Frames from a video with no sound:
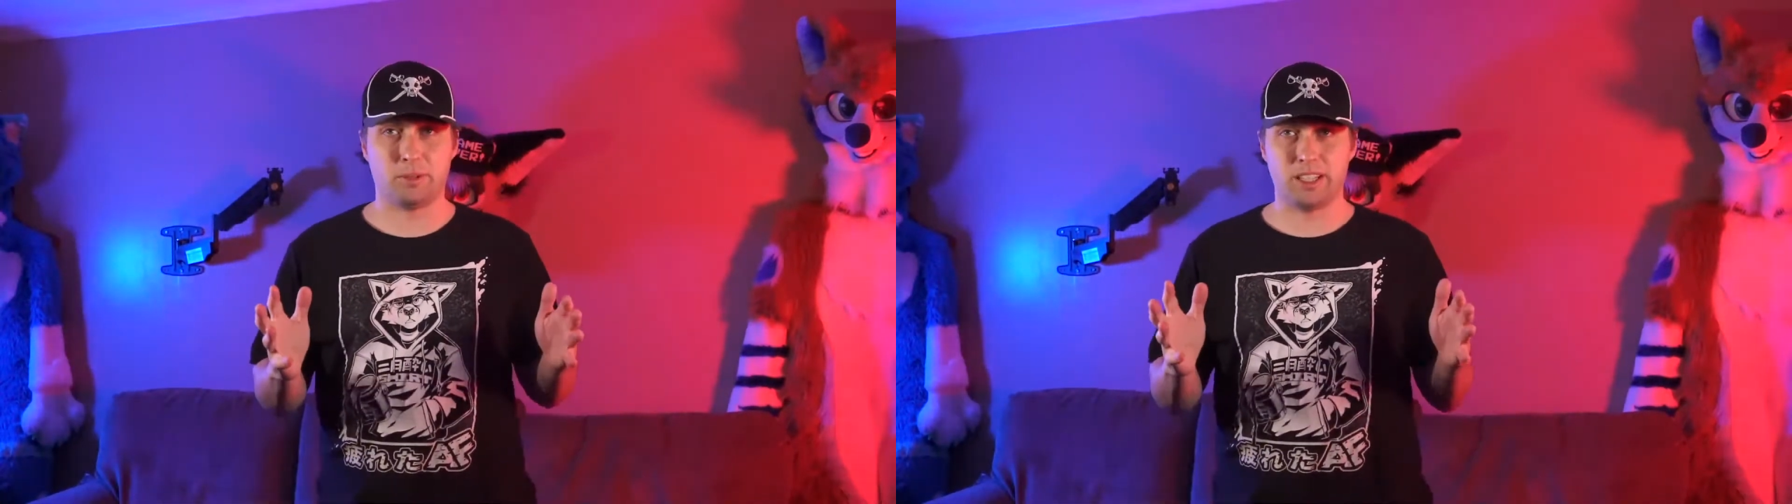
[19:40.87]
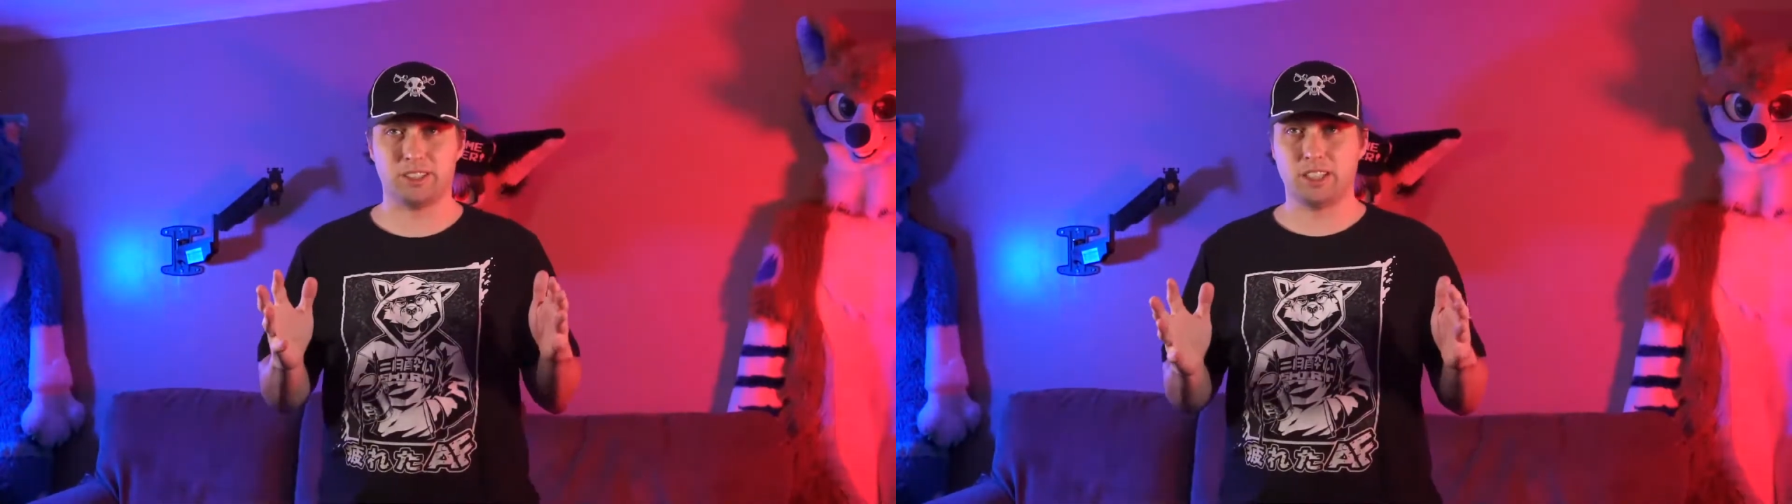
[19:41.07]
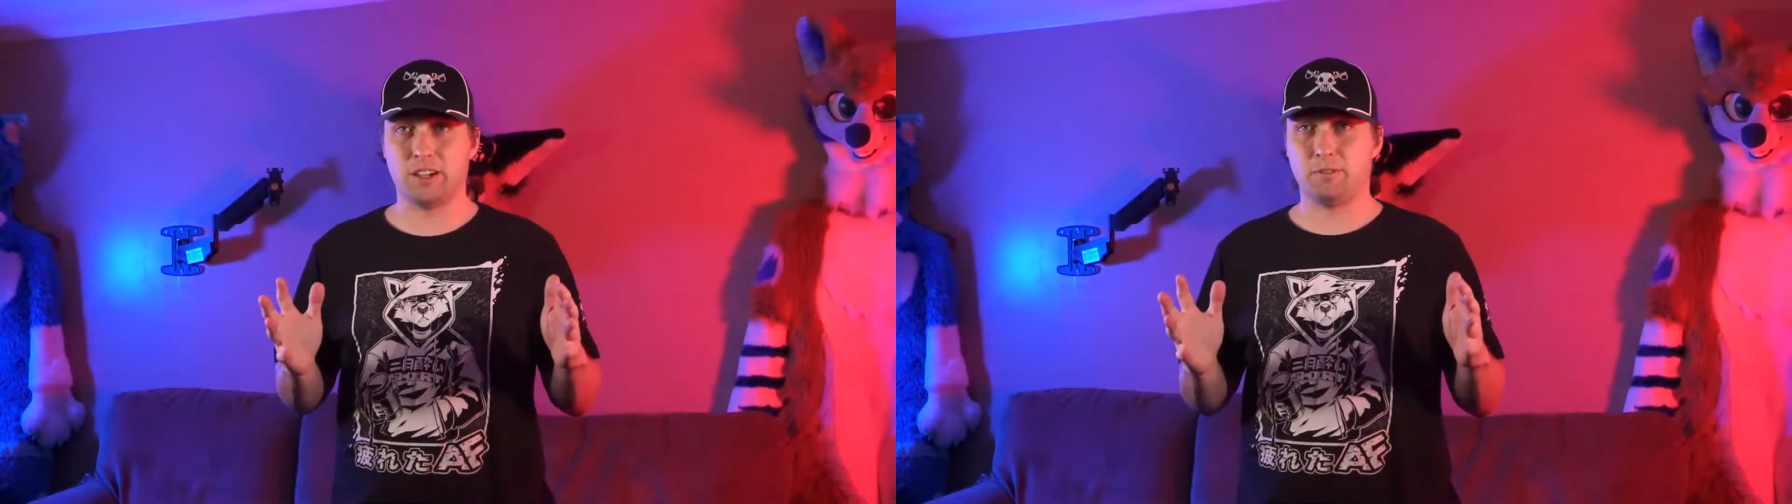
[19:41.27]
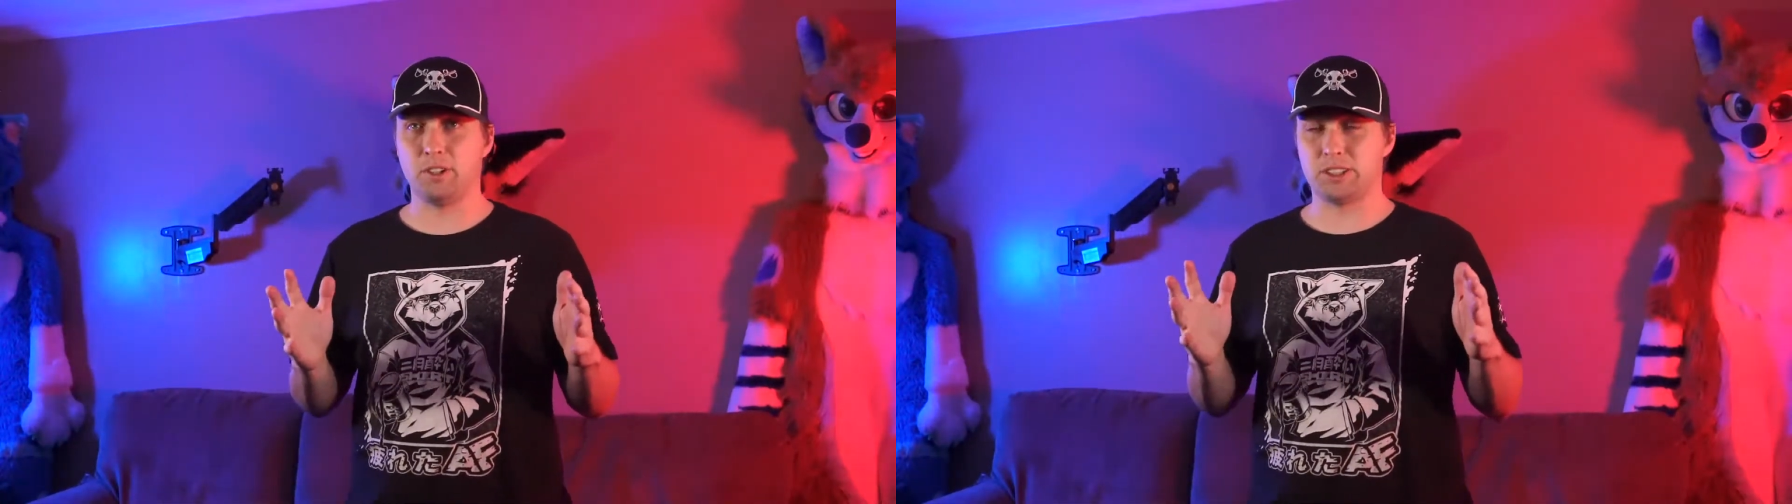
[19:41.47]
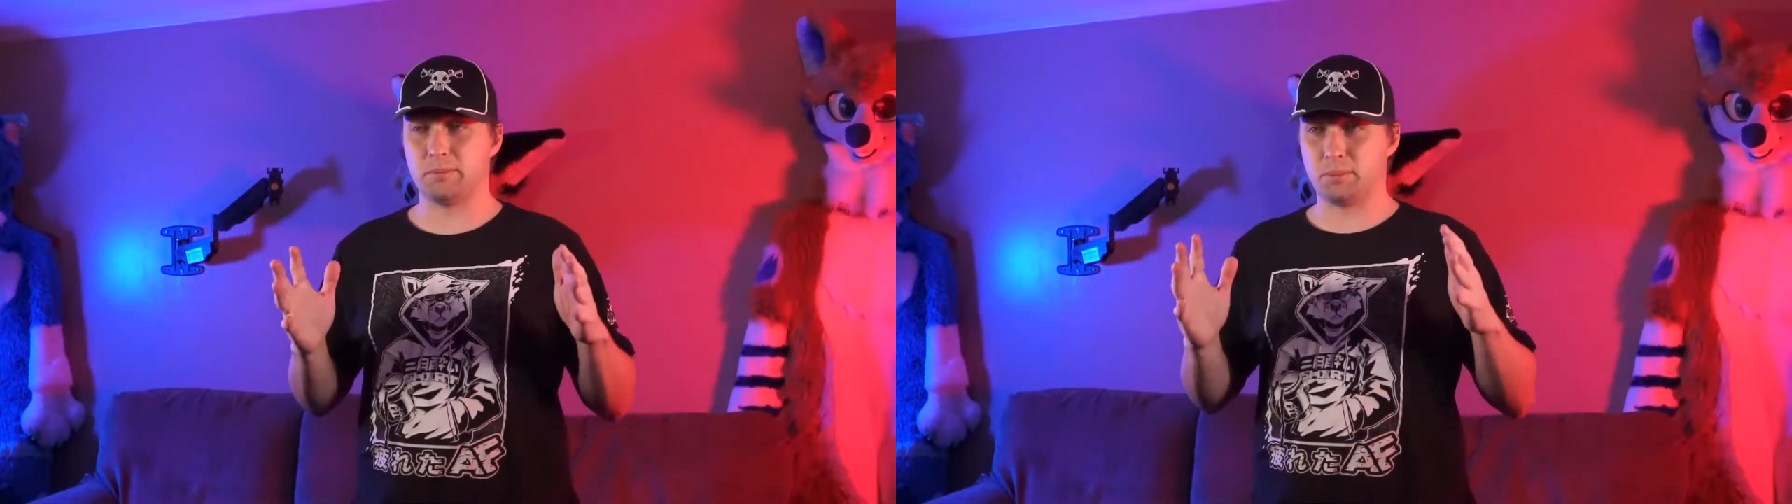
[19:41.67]
my stuff
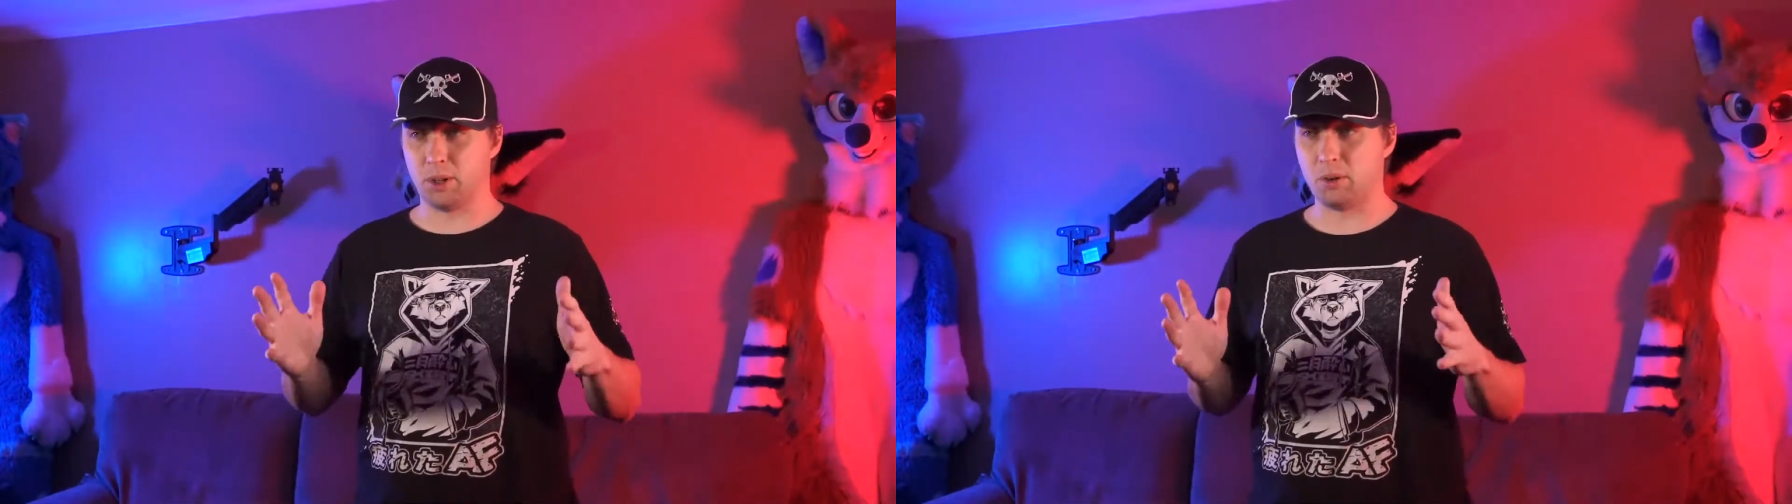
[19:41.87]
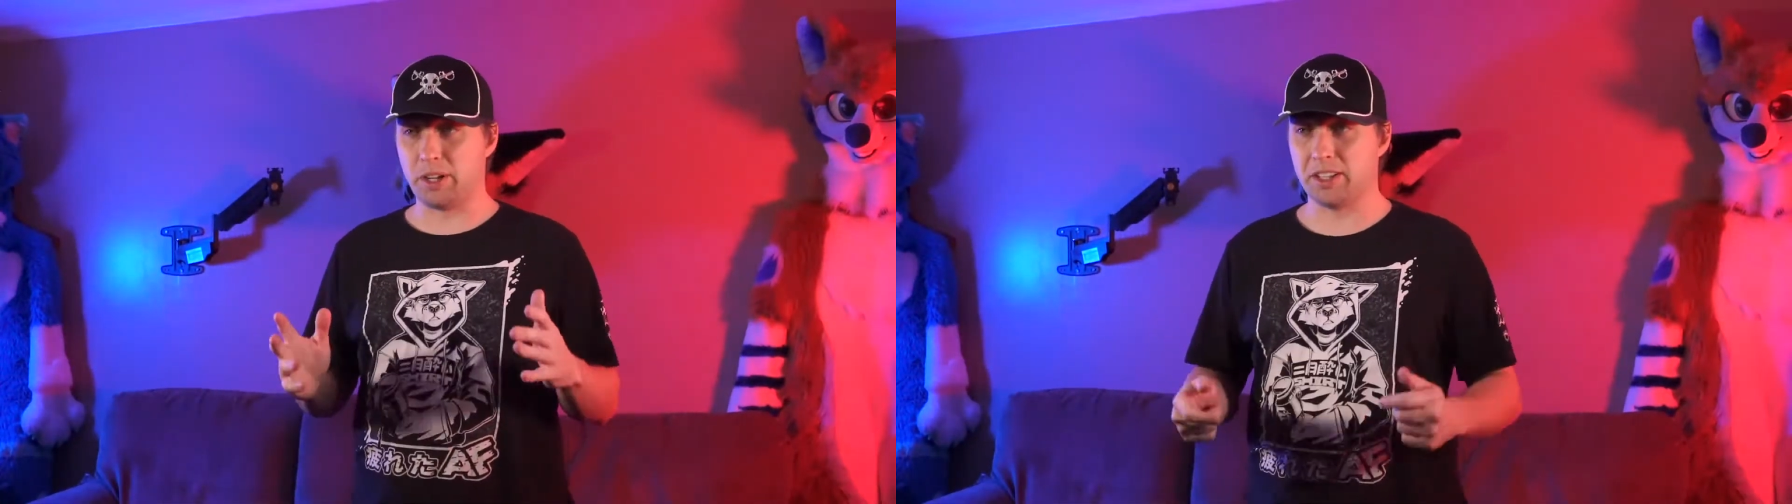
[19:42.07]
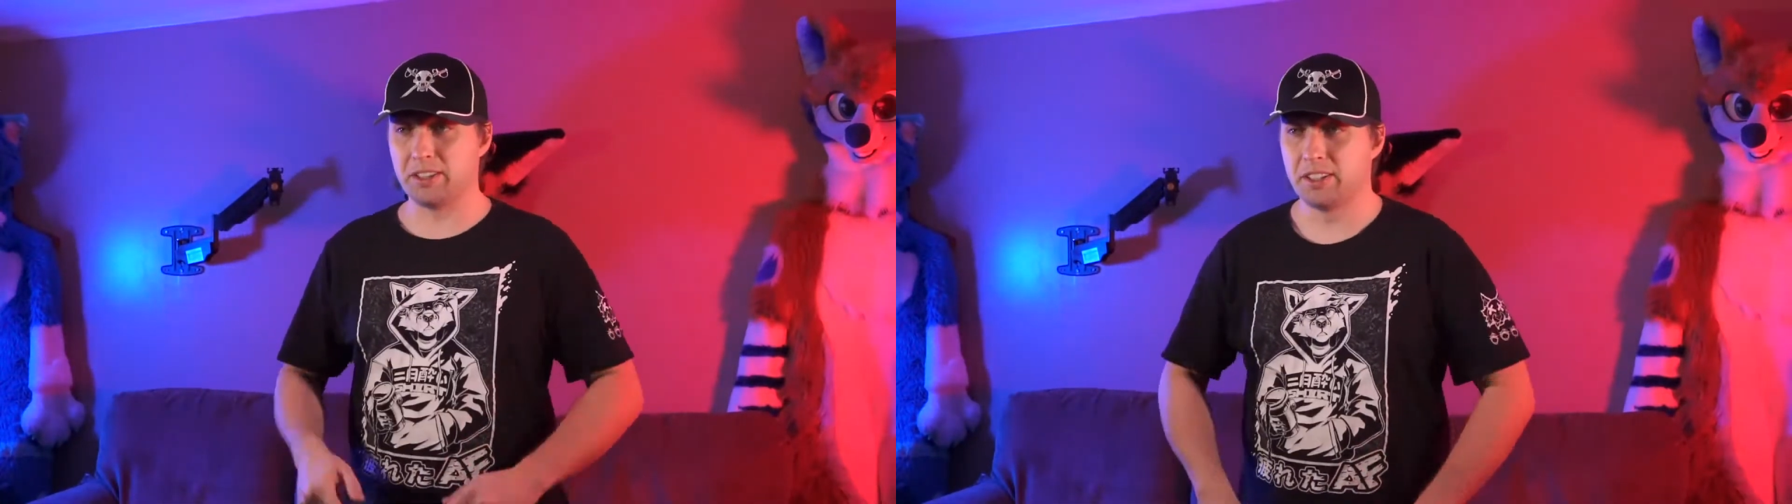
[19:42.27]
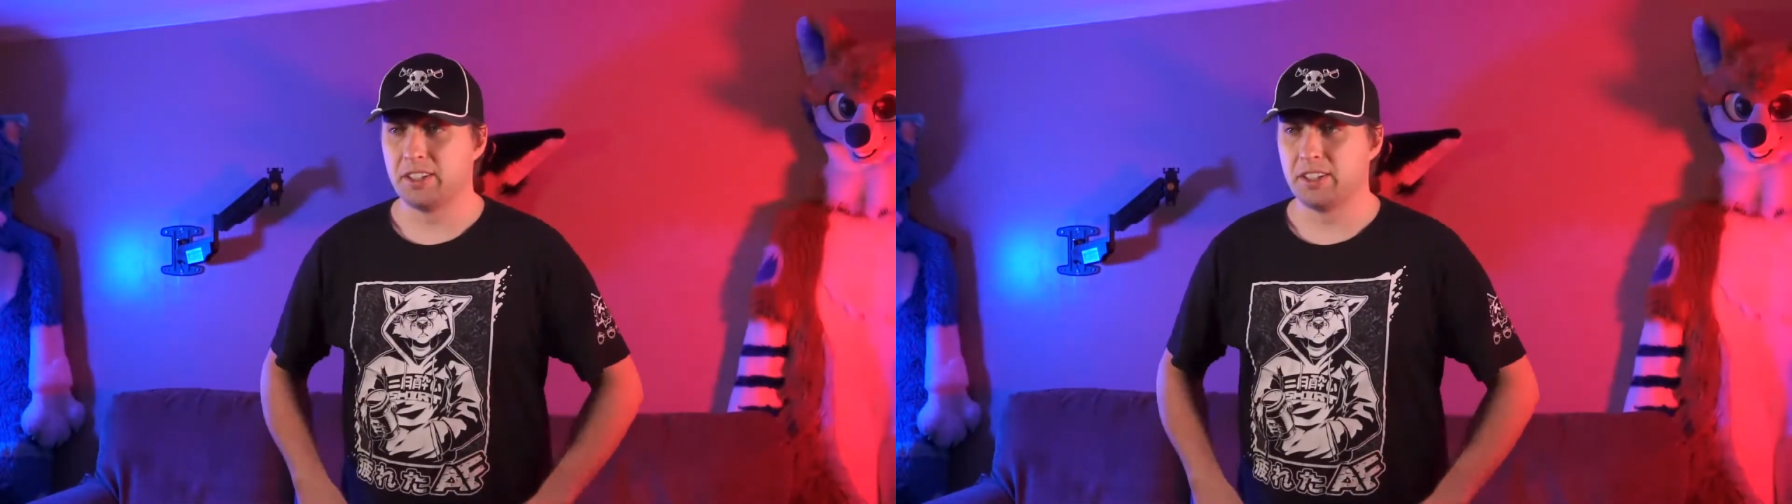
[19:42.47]
wasn't broken,